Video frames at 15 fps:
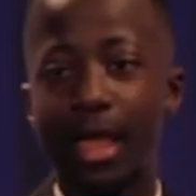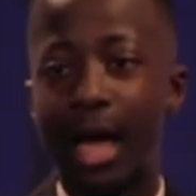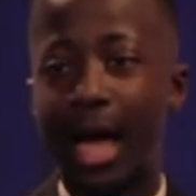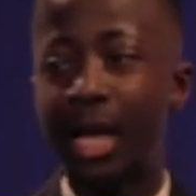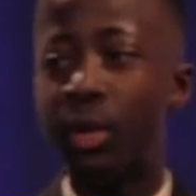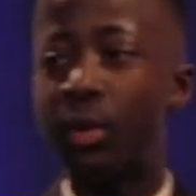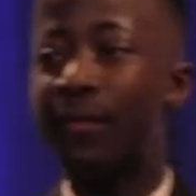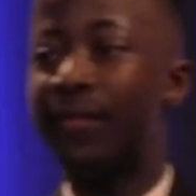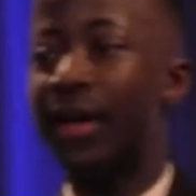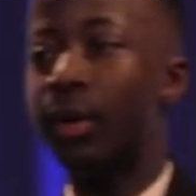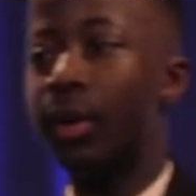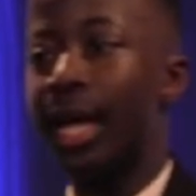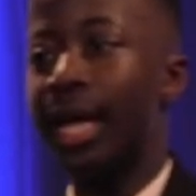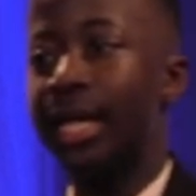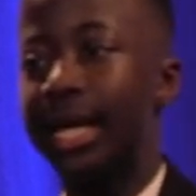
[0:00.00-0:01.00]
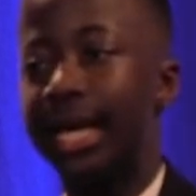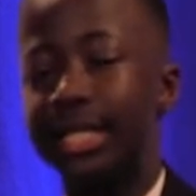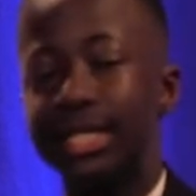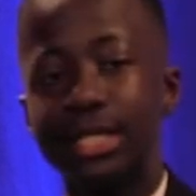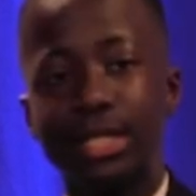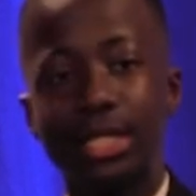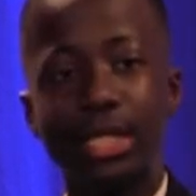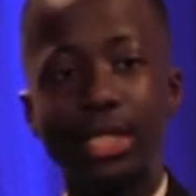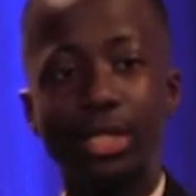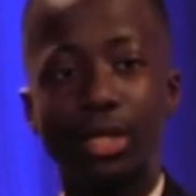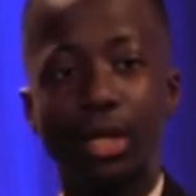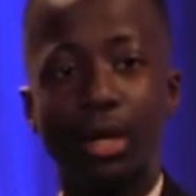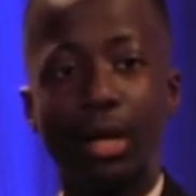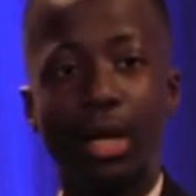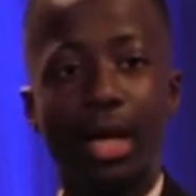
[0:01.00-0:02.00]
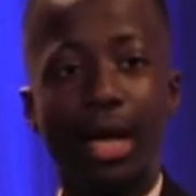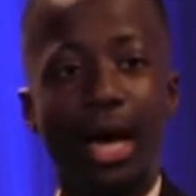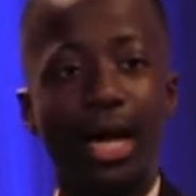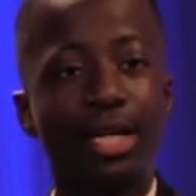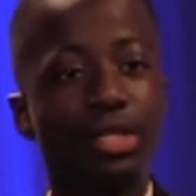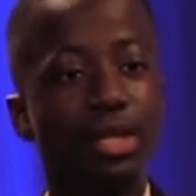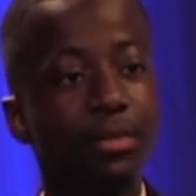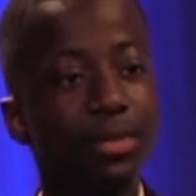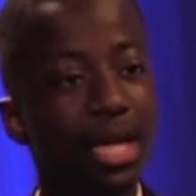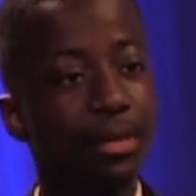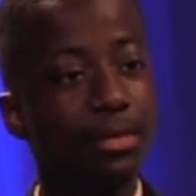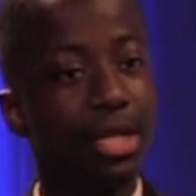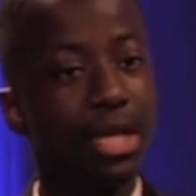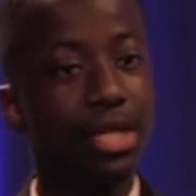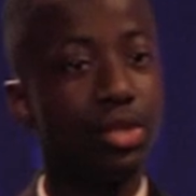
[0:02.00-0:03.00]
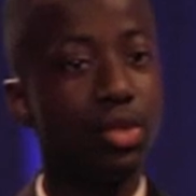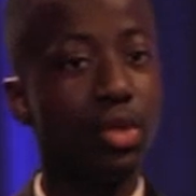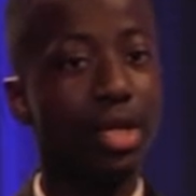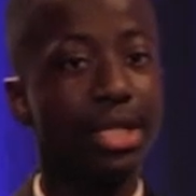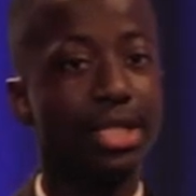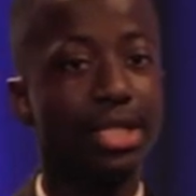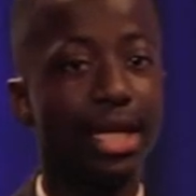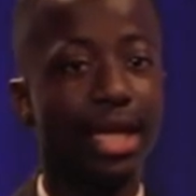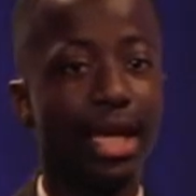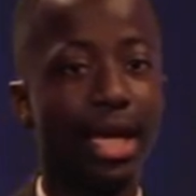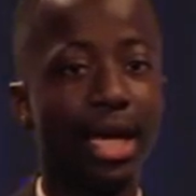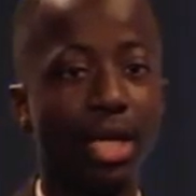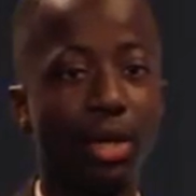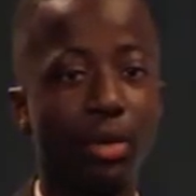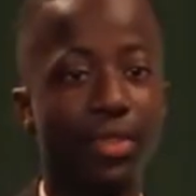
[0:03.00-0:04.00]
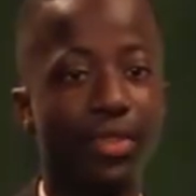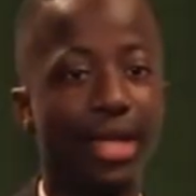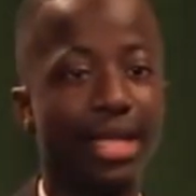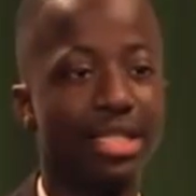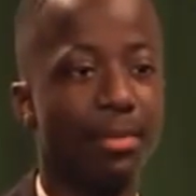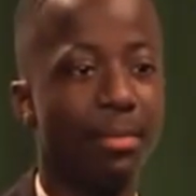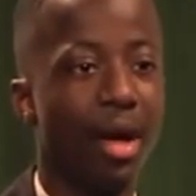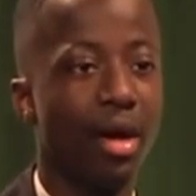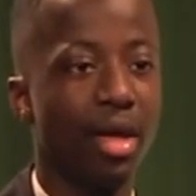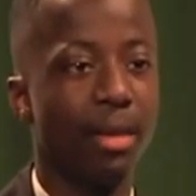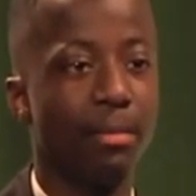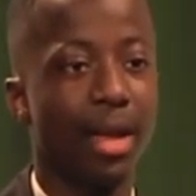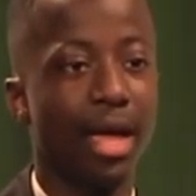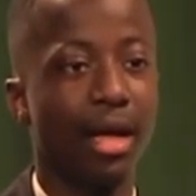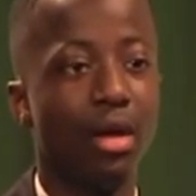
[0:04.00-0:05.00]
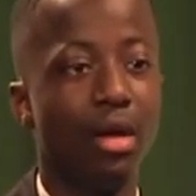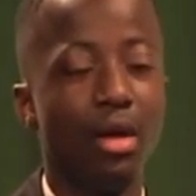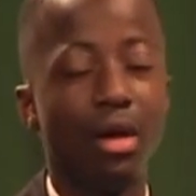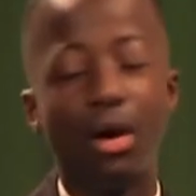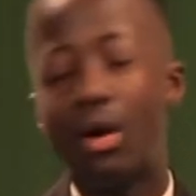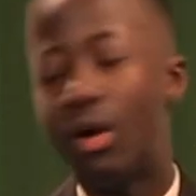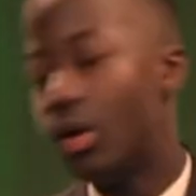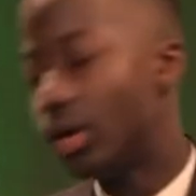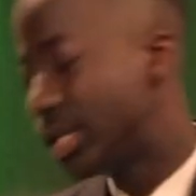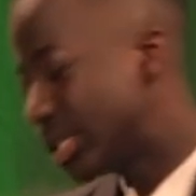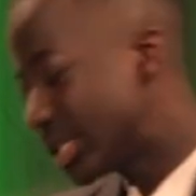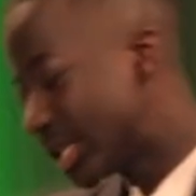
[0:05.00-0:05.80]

I know a very educated teacher, and I sometimes hear students say ignorant things about him, like, oh, this